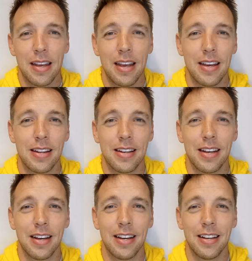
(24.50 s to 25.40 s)

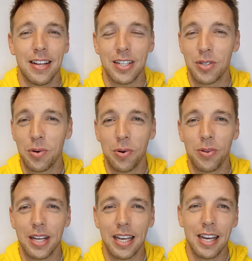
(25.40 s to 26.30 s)
and he saw all
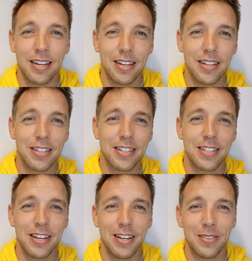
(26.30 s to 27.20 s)
the candidates
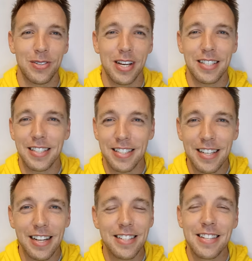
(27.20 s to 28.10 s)
in Jesse's
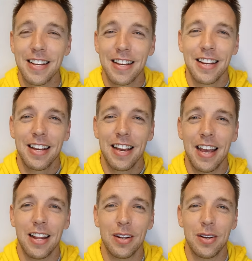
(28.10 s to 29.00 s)
sons.
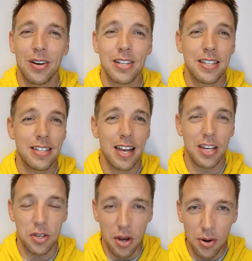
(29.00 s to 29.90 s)
And God says, hey,
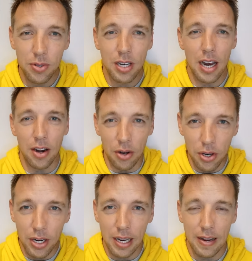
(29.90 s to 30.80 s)
don't
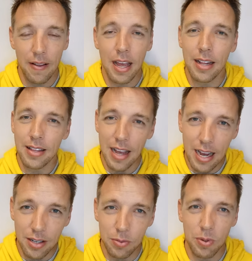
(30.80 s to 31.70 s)
look at the
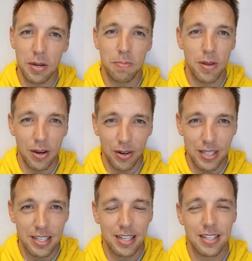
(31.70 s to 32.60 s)
outward
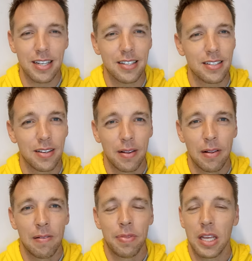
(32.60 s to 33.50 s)
appearance, he says.
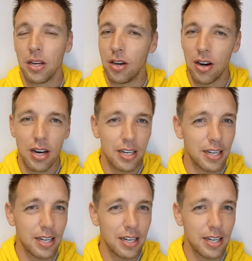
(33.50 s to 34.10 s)
I